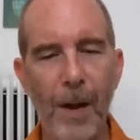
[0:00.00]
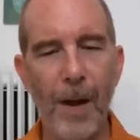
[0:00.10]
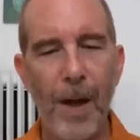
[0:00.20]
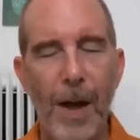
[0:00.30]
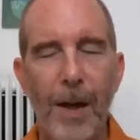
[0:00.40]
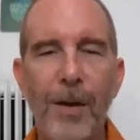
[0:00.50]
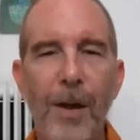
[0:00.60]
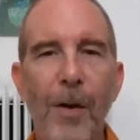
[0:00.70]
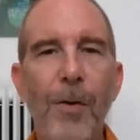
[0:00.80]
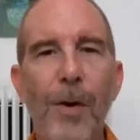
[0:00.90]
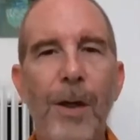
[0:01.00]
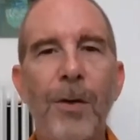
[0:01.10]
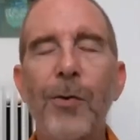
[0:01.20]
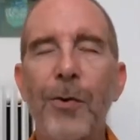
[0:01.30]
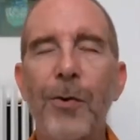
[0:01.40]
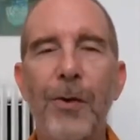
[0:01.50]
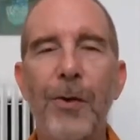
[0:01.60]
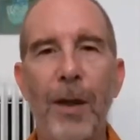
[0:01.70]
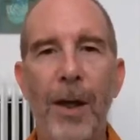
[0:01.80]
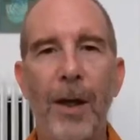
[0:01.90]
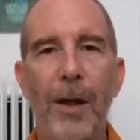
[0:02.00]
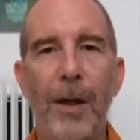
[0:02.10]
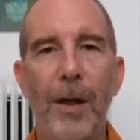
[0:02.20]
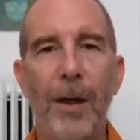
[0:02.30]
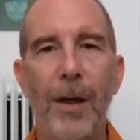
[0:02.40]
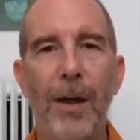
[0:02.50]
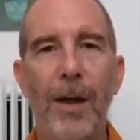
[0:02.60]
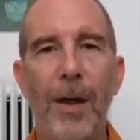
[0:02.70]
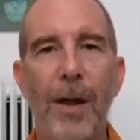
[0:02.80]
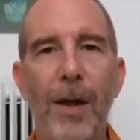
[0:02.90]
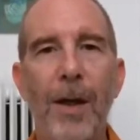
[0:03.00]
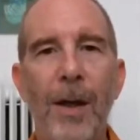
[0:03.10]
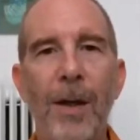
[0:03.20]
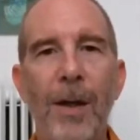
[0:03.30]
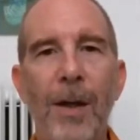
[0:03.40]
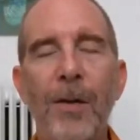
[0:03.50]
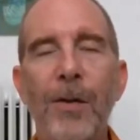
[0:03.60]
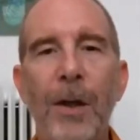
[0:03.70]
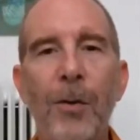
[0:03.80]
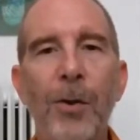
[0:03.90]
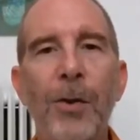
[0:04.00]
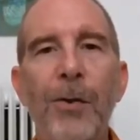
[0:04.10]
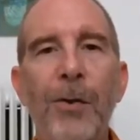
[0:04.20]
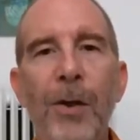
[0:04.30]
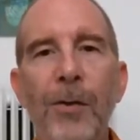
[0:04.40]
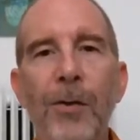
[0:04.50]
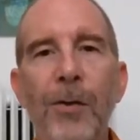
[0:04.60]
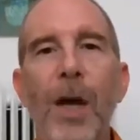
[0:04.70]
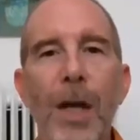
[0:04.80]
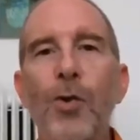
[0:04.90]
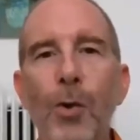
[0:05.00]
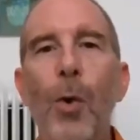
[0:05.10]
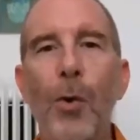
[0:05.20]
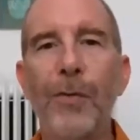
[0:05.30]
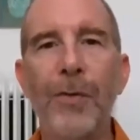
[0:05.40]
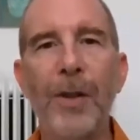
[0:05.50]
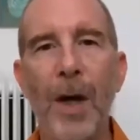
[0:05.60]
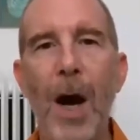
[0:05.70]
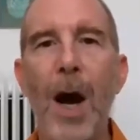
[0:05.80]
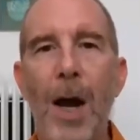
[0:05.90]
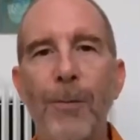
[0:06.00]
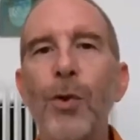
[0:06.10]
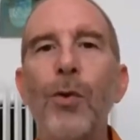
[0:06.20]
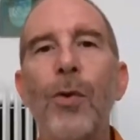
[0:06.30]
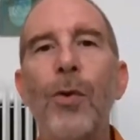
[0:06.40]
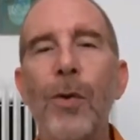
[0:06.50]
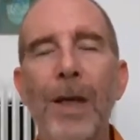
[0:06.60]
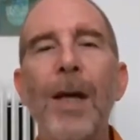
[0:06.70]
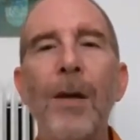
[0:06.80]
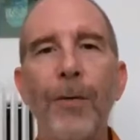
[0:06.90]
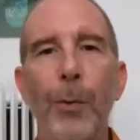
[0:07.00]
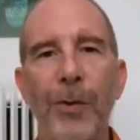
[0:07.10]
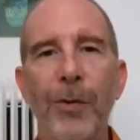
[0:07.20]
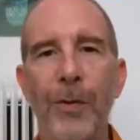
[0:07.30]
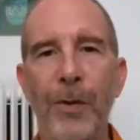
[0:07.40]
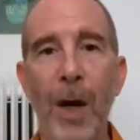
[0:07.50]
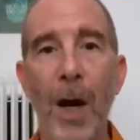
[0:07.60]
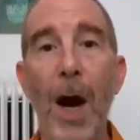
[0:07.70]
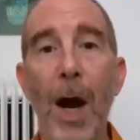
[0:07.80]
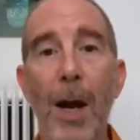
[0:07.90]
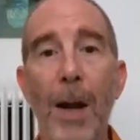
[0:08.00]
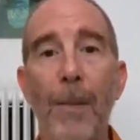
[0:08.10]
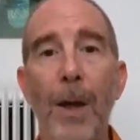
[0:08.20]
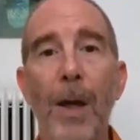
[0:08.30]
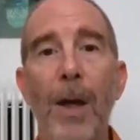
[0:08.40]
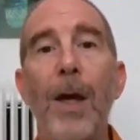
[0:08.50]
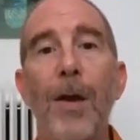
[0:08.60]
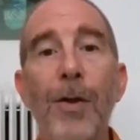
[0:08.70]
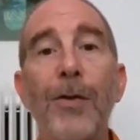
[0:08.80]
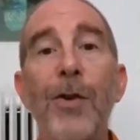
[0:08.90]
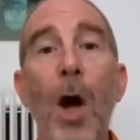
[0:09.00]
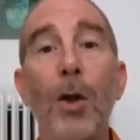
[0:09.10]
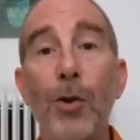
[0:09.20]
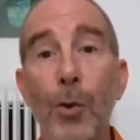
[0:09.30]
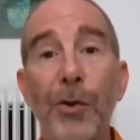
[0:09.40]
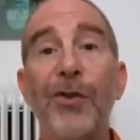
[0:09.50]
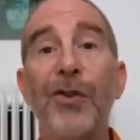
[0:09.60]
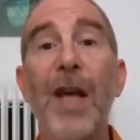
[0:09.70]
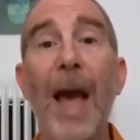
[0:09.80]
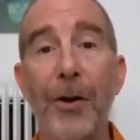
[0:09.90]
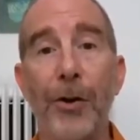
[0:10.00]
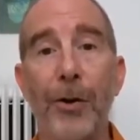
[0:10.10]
The other interesting thing is that Krishna says, in due course of time, due to the influence of time, this knowledge was scattered.